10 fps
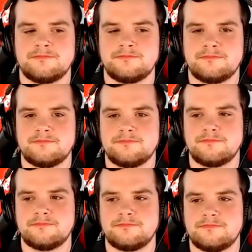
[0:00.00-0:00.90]

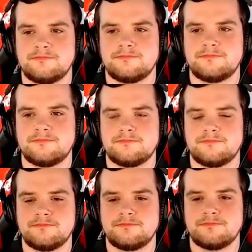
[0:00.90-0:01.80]

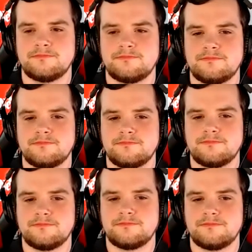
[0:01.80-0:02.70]

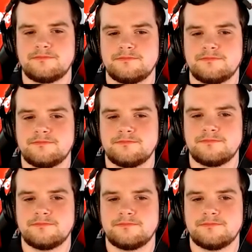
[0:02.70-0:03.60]

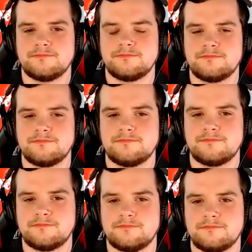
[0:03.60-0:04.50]

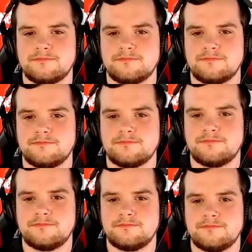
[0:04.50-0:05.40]

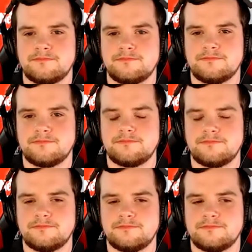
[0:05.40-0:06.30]

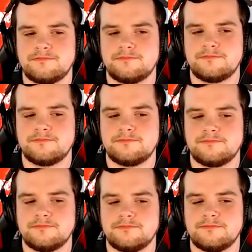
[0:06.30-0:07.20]

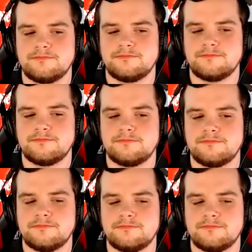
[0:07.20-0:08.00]
No words are spoken by the person on screen.